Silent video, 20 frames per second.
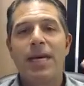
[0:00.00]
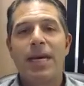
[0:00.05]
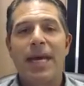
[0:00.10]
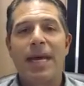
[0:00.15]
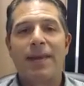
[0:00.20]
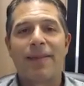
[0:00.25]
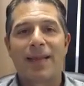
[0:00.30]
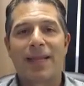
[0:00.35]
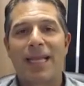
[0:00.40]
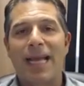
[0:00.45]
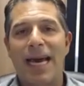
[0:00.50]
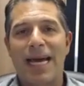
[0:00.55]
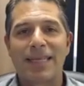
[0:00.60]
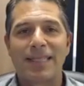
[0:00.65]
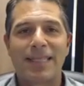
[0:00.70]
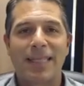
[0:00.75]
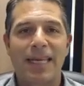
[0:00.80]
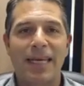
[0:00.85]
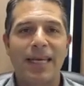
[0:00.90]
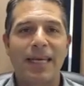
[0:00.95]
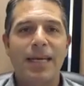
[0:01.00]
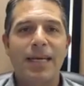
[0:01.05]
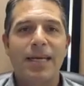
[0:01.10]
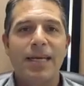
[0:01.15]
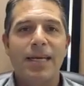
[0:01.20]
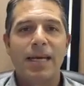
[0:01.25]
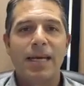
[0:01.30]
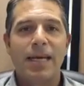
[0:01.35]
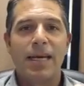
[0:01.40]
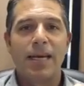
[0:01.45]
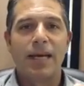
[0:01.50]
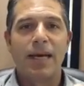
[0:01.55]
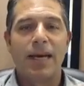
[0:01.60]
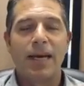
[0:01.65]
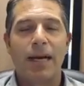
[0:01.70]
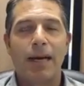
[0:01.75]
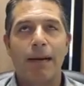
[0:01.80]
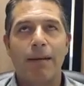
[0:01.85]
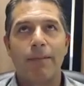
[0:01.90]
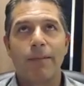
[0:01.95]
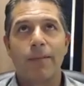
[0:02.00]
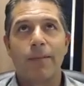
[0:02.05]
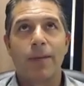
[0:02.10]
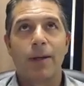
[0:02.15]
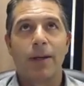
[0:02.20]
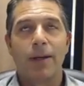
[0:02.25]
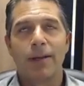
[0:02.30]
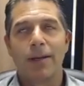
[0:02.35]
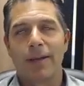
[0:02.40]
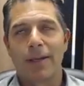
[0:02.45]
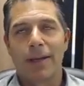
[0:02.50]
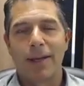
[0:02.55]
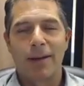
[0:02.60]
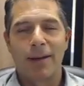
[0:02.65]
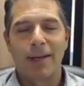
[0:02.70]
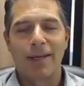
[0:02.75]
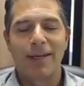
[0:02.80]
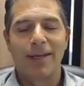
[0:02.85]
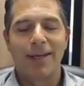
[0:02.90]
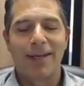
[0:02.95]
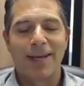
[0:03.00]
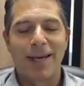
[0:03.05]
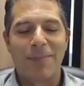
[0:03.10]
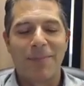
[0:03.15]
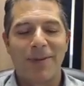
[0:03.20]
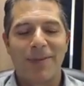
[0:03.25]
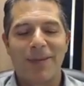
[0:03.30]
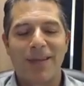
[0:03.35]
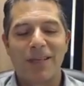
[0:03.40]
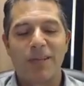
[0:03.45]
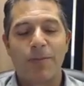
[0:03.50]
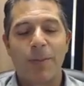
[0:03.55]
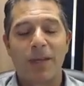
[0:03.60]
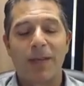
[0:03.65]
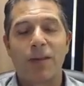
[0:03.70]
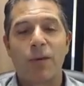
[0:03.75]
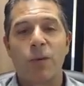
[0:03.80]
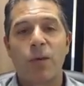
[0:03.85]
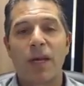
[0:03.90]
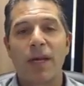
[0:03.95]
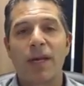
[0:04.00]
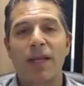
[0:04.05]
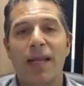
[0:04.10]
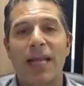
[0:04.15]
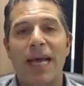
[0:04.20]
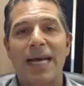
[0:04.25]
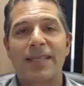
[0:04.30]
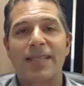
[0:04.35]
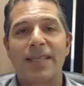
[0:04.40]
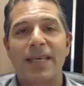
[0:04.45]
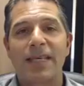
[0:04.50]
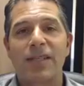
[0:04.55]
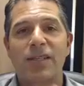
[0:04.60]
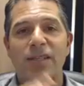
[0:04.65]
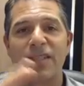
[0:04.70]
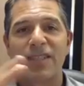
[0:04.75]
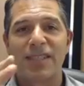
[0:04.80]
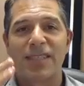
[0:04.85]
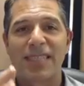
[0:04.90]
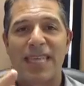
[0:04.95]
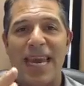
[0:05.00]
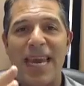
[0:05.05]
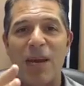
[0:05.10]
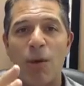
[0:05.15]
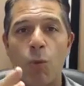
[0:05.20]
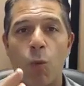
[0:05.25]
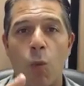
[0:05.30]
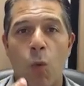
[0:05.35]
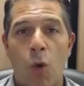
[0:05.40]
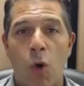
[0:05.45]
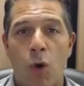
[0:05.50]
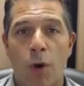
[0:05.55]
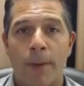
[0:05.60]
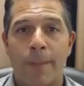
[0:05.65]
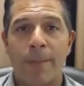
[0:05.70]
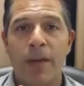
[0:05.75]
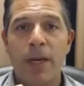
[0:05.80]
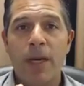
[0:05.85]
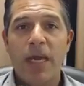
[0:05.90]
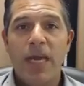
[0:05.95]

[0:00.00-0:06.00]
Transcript: And the last thing, I did a couple of things, but one of the last things is stay warm.